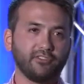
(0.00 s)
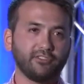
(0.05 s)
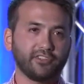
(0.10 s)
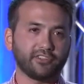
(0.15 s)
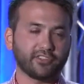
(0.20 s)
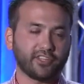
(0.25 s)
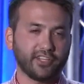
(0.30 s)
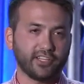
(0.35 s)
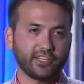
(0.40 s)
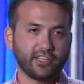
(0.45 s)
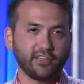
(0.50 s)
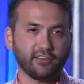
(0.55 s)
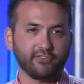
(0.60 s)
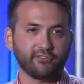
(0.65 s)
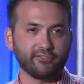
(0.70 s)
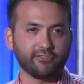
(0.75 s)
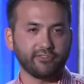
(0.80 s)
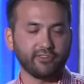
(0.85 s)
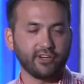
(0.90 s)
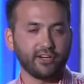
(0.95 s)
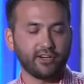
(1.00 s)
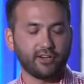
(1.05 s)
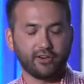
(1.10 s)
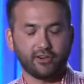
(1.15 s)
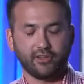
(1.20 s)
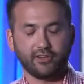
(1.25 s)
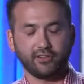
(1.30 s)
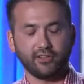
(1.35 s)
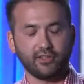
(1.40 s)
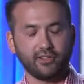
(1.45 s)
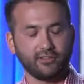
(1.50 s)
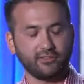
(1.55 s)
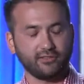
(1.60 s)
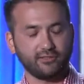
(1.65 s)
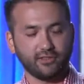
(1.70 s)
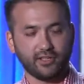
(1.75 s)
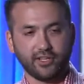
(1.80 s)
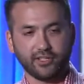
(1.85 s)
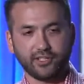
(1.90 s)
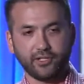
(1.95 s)
It's going to give
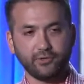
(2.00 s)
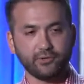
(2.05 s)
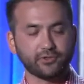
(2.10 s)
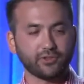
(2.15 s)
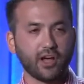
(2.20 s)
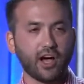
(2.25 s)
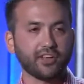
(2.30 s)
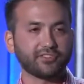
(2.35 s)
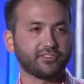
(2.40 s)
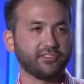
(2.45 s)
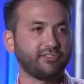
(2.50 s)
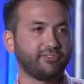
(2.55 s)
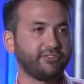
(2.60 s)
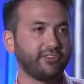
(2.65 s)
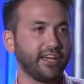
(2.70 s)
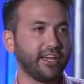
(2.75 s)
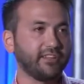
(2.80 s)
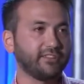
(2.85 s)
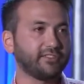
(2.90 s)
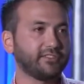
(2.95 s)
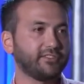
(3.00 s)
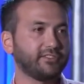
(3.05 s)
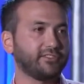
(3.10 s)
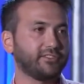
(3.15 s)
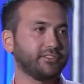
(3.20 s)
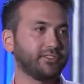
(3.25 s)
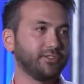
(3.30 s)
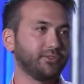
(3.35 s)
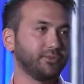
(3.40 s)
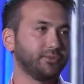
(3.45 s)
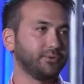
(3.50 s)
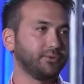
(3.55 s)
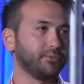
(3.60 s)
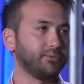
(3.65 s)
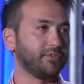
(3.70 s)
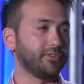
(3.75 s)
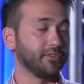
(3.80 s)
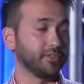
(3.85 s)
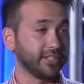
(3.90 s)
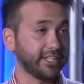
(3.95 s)
a huge loss of face to
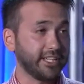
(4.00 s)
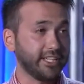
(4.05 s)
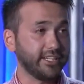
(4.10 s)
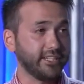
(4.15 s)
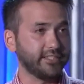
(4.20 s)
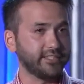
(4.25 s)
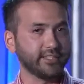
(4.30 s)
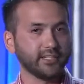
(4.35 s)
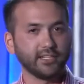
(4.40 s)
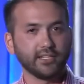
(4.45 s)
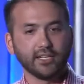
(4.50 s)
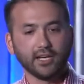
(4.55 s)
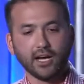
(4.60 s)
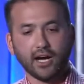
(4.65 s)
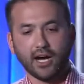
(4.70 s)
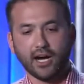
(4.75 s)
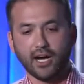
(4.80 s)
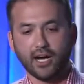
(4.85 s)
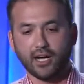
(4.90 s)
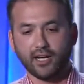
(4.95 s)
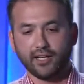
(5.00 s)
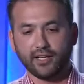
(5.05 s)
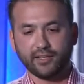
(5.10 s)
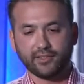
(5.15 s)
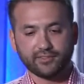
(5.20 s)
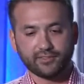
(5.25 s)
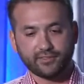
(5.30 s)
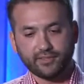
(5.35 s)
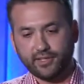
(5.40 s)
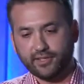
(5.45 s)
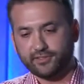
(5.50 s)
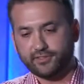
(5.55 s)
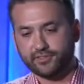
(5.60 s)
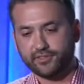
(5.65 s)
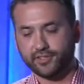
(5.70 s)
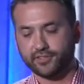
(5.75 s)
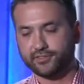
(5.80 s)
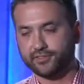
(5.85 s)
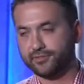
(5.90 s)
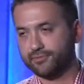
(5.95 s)
the lead. It's
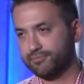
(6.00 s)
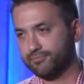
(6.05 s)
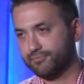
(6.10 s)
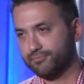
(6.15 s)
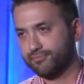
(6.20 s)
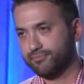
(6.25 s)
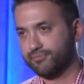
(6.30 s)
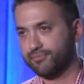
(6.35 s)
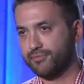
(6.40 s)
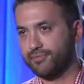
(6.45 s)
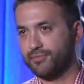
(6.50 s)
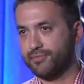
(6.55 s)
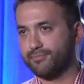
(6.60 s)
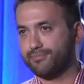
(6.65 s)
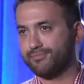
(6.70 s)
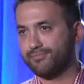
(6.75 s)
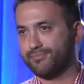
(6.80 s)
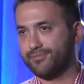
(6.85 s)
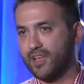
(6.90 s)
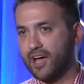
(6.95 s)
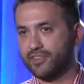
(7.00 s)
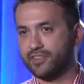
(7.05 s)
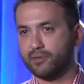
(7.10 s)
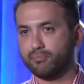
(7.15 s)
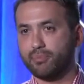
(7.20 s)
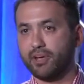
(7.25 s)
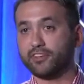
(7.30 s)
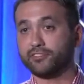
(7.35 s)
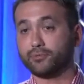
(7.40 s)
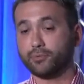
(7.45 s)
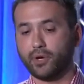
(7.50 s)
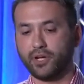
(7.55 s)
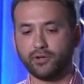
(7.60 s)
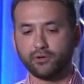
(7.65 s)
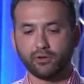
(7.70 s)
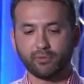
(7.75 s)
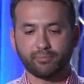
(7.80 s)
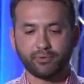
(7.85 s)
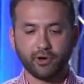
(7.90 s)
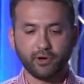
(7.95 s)
just not the best way to
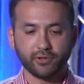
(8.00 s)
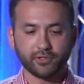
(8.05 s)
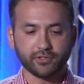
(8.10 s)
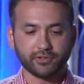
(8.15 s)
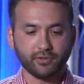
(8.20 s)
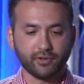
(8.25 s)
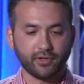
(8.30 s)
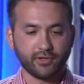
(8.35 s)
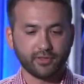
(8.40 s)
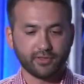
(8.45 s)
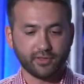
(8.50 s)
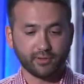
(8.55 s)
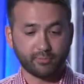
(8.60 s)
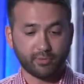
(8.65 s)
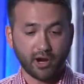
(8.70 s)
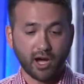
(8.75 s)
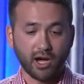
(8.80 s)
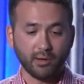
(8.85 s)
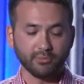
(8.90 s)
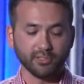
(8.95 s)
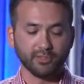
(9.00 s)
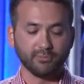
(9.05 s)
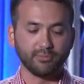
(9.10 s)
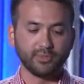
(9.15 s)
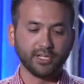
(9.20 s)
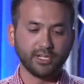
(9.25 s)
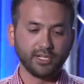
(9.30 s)
approach the problem.